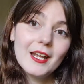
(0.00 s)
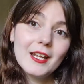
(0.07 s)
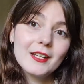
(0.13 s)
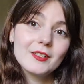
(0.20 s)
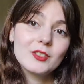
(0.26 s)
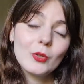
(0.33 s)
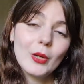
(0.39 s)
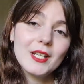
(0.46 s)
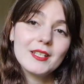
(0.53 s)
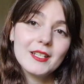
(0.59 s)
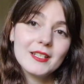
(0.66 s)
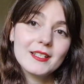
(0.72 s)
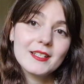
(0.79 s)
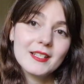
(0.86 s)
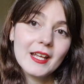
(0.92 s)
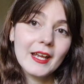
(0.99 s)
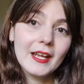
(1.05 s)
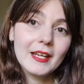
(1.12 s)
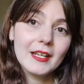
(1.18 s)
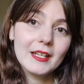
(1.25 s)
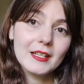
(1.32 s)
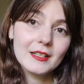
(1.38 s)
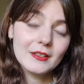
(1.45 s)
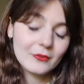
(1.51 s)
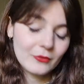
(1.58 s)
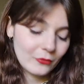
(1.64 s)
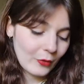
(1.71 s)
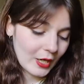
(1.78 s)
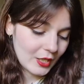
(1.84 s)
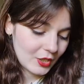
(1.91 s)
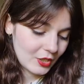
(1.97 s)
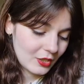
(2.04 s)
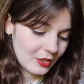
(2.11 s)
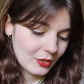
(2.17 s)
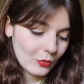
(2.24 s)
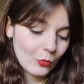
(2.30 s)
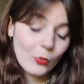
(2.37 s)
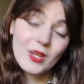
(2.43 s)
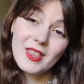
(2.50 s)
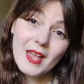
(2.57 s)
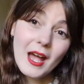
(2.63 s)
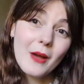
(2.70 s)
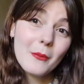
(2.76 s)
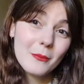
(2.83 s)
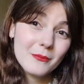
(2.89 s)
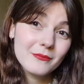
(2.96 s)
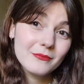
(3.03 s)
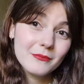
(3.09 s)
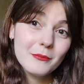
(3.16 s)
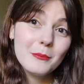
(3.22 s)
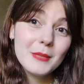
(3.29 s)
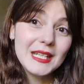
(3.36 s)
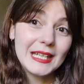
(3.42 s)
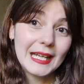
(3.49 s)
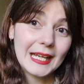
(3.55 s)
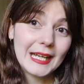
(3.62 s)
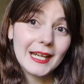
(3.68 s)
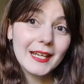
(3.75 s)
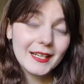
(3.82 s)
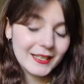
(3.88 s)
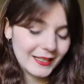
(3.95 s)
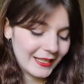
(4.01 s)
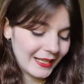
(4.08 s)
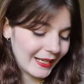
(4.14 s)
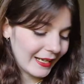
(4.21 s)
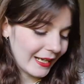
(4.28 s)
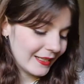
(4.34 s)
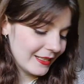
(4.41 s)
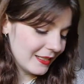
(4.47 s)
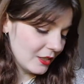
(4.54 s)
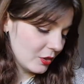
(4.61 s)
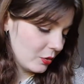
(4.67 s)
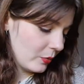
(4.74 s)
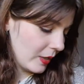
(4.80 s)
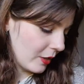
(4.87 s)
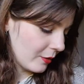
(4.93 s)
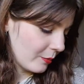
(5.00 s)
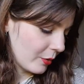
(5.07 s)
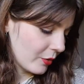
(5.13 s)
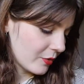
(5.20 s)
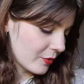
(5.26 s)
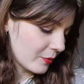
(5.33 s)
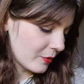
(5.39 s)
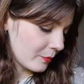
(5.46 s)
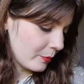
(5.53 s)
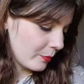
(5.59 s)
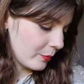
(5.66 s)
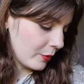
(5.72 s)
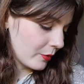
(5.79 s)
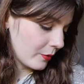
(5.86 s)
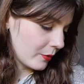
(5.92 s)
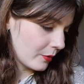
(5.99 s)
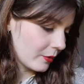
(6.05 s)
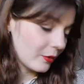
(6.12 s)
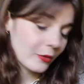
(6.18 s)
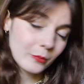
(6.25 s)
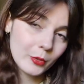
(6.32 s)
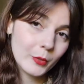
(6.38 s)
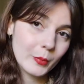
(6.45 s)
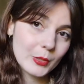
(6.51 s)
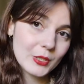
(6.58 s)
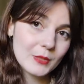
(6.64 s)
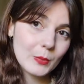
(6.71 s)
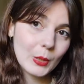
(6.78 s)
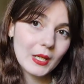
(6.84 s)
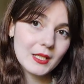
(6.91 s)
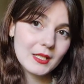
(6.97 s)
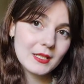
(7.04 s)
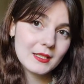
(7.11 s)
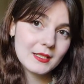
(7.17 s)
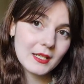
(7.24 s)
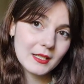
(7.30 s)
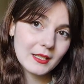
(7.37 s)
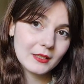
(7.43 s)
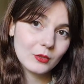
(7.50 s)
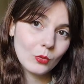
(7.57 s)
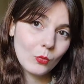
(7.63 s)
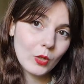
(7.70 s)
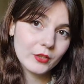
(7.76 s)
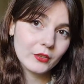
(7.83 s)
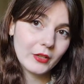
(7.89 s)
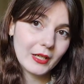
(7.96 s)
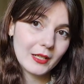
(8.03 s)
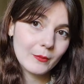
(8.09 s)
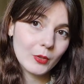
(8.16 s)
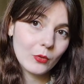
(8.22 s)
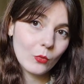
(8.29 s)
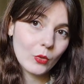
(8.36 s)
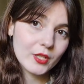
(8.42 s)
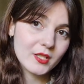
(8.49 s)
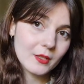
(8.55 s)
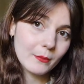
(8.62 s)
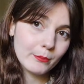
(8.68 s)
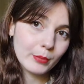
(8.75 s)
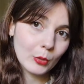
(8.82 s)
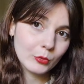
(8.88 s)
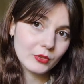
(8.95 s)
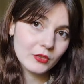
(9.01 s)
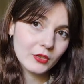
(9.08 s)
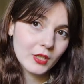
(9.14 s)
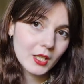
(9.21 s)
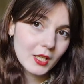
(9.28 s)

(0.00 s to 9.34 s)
So I did say in French without meaning it. Like I didn't do it on purpose, but I did say that the water element was boat.